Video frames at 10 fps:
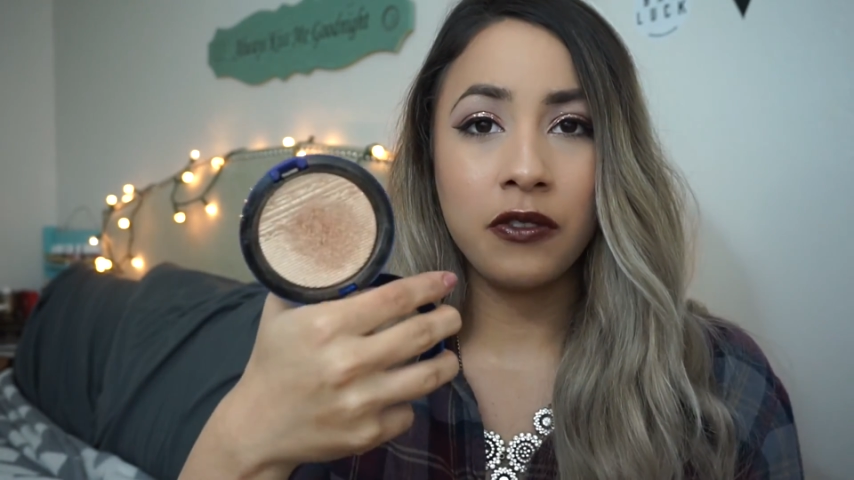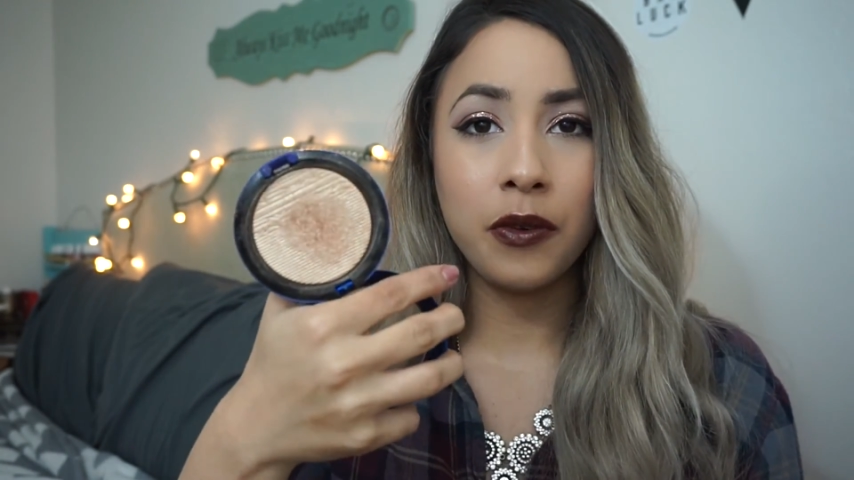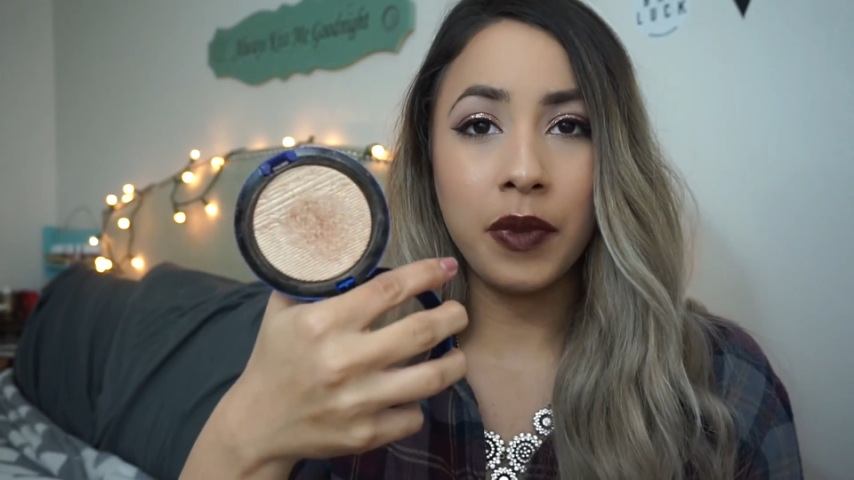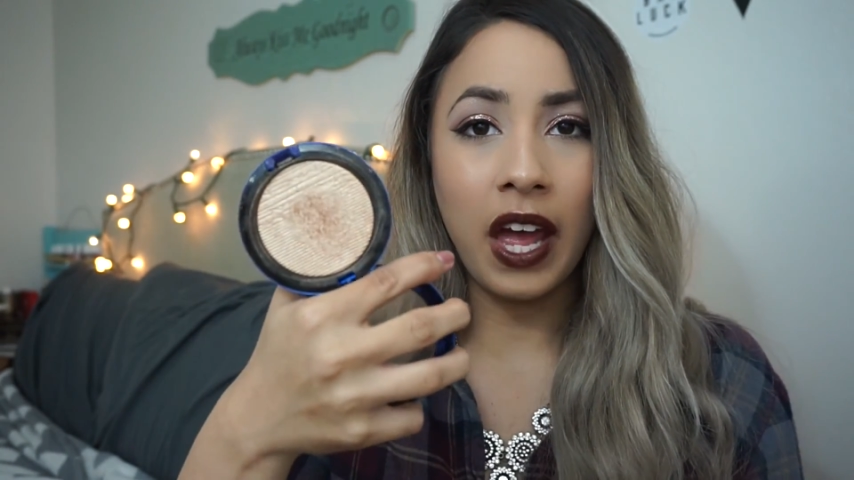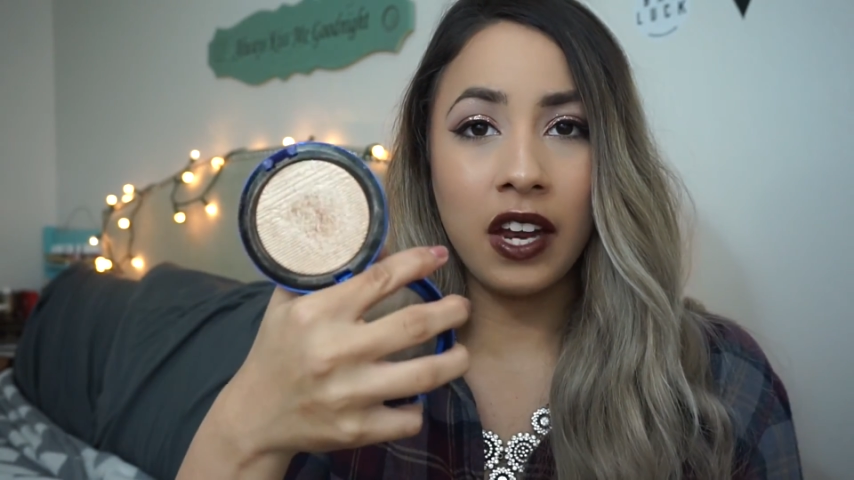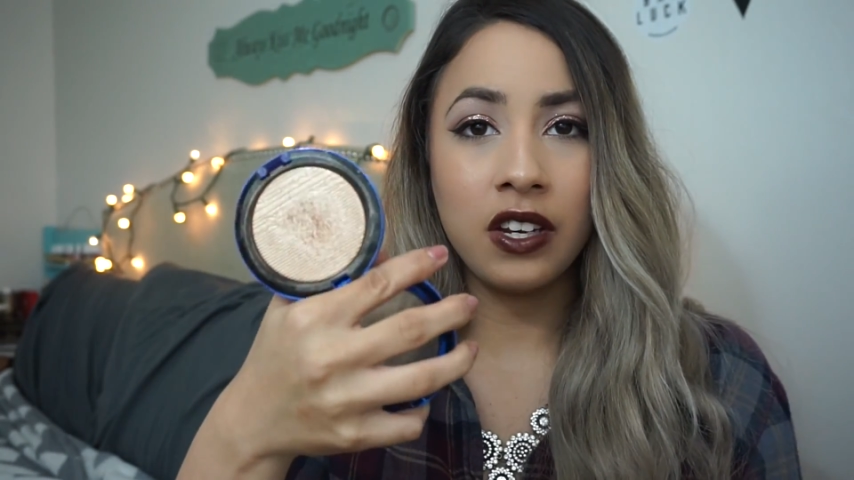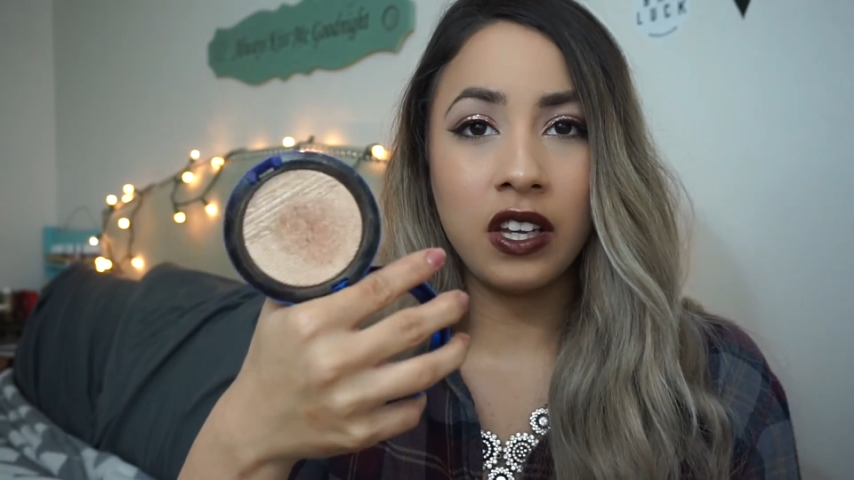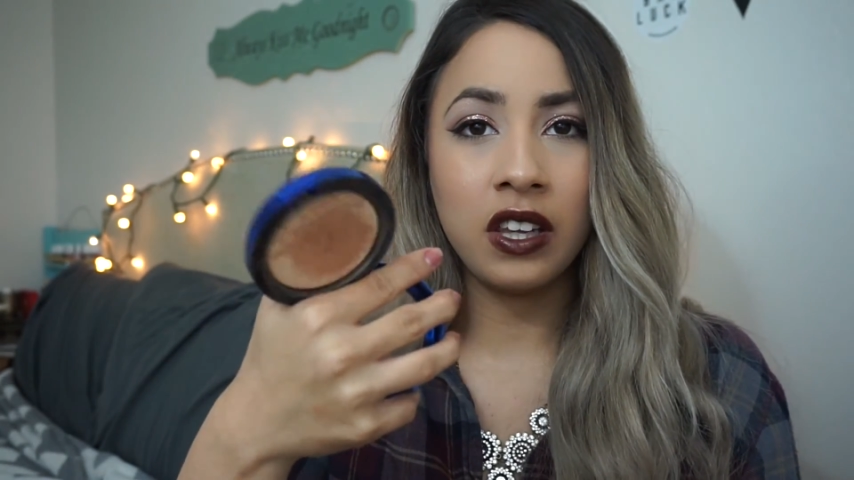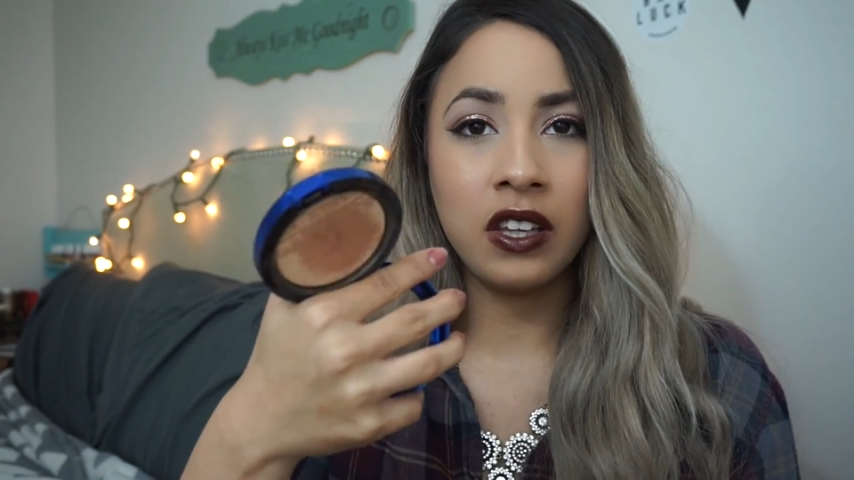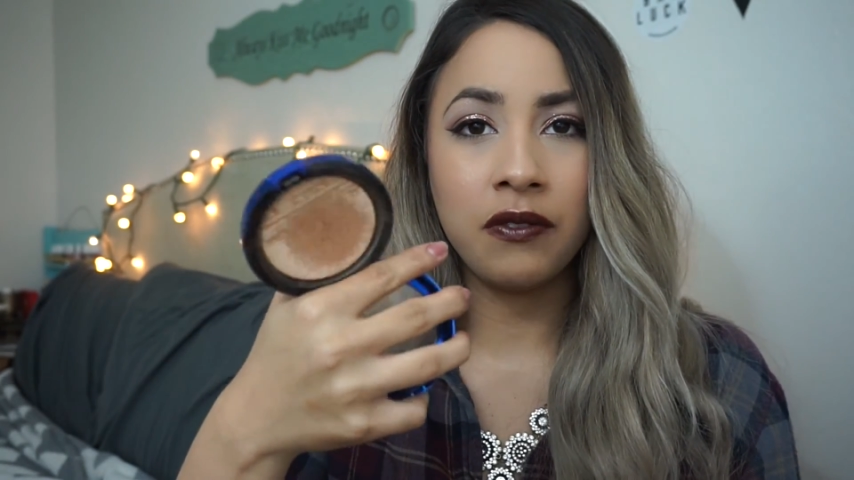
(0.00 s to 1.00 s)
from that
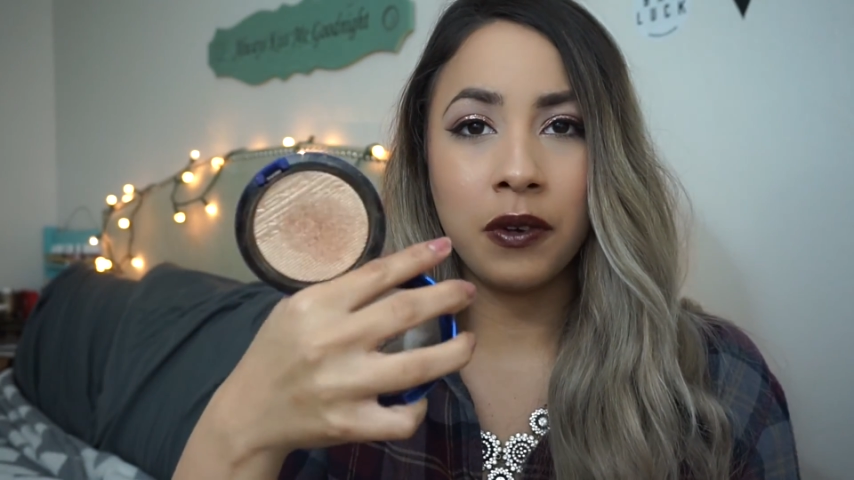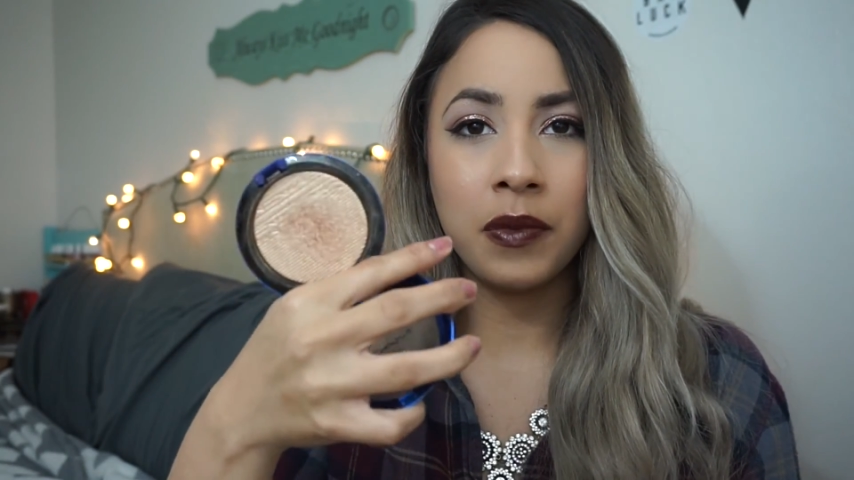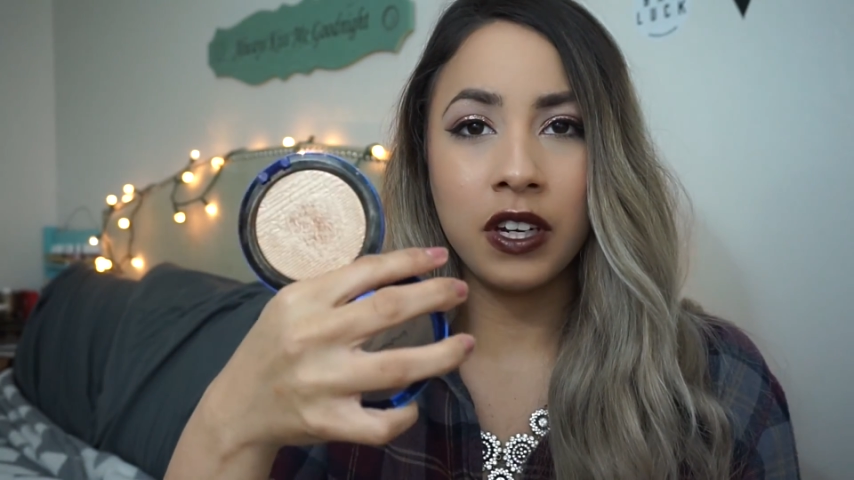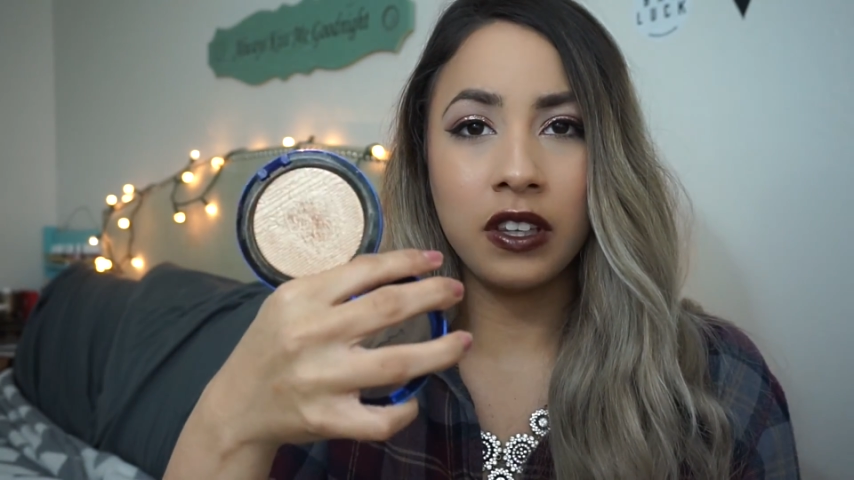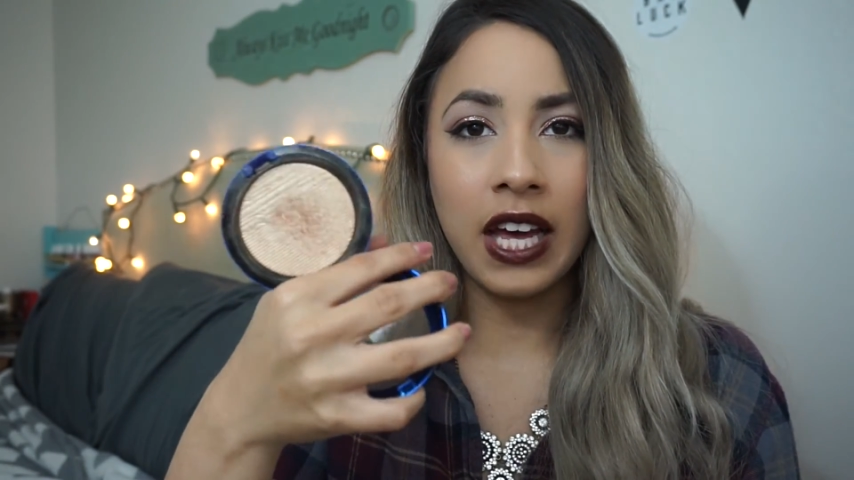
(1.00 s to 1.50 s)
from their